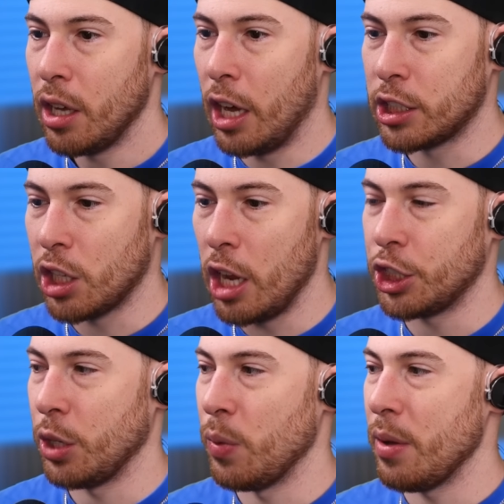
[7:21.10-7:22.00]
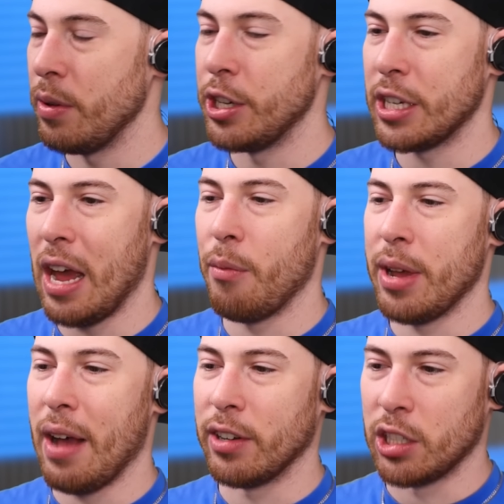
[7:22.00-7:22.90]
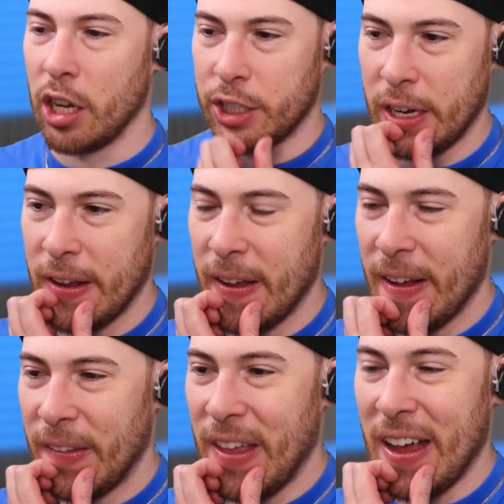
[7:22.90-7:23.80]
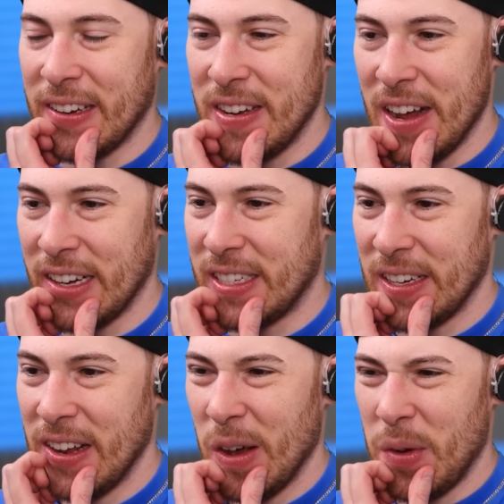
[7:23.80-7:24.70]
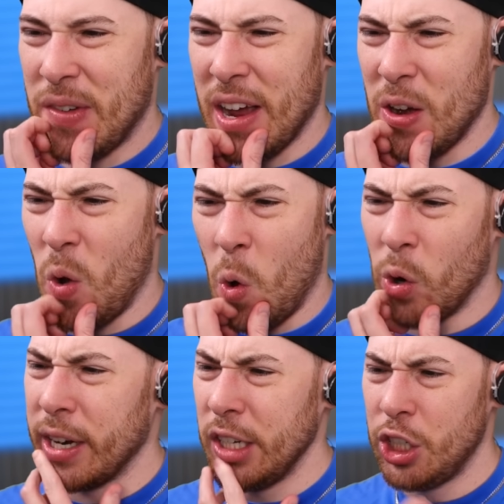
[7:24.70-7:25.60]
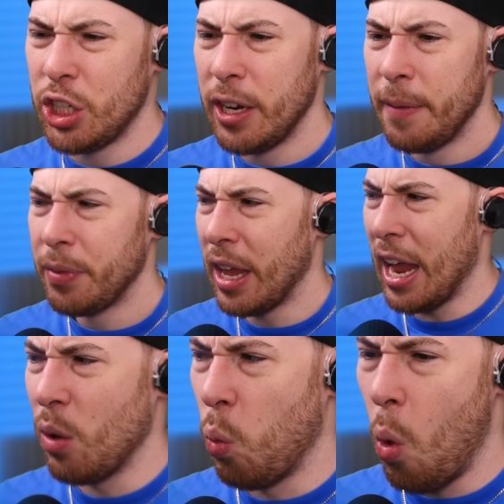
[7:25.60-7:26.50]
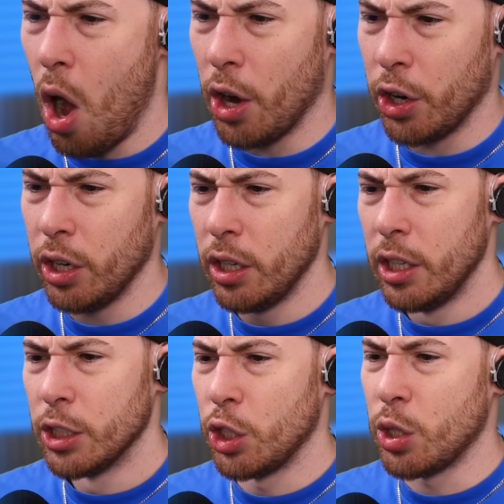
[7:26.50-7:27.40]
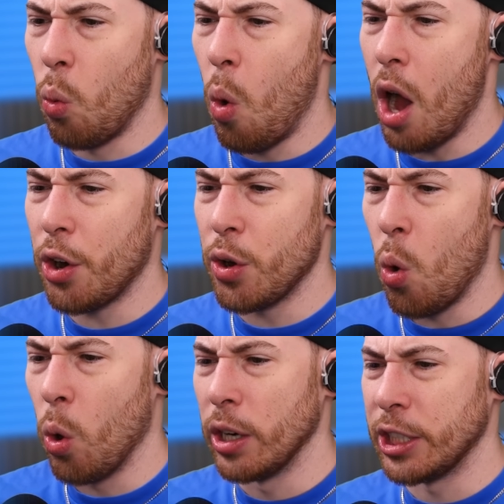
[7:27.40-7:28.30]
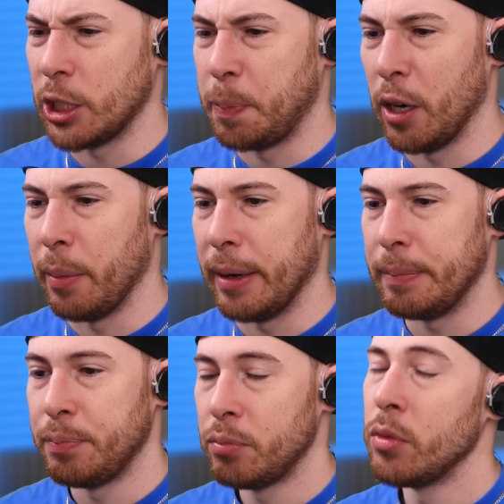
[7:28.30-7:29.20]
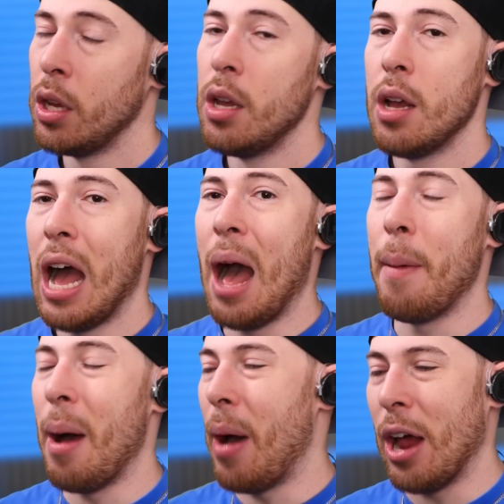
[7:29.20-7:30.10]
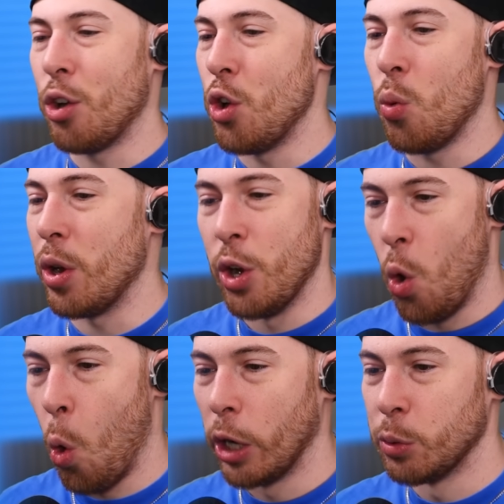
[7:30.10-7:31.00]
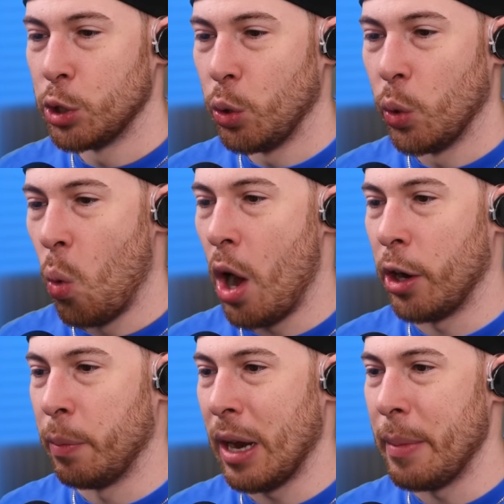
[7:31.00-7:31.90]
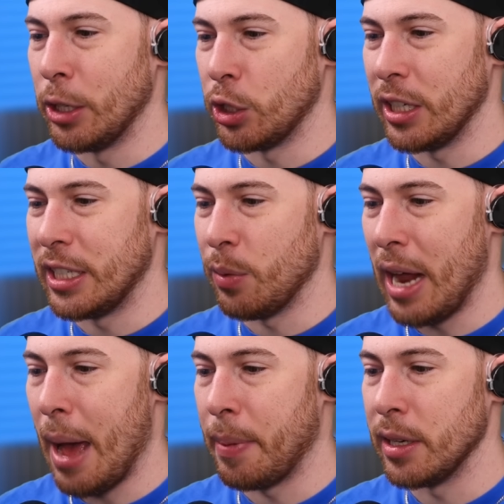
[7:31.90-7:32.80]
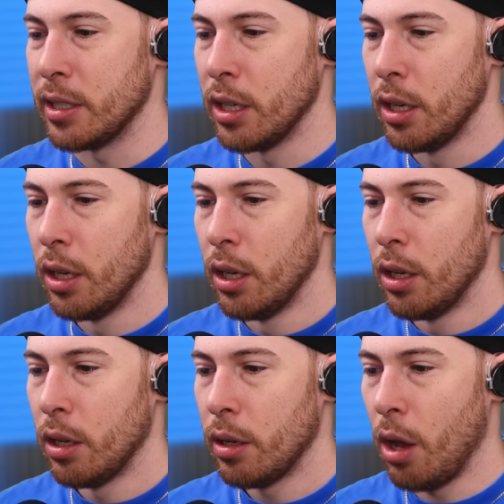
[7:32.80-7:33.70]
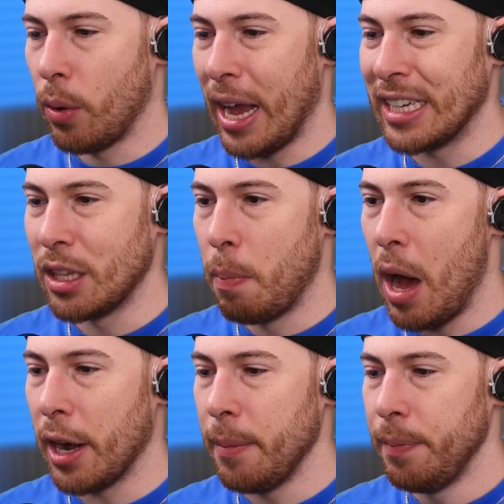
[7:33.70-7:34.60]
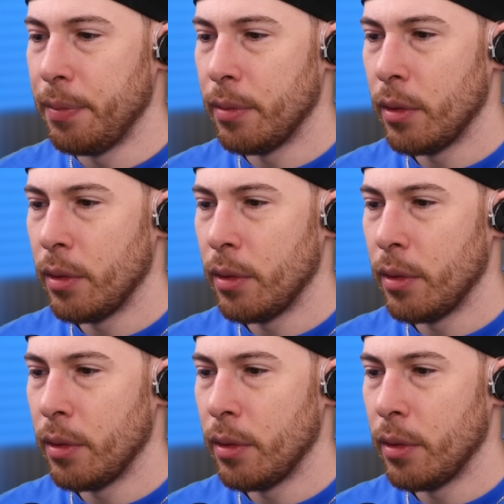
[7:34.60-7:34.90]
A slushy. We have a slushy. That is nuts. We've got an orange and water. There's a water and orange experiment. I don't know what an orange would do in water, but I'm interested to see what happens. Okay, it's at the bottom.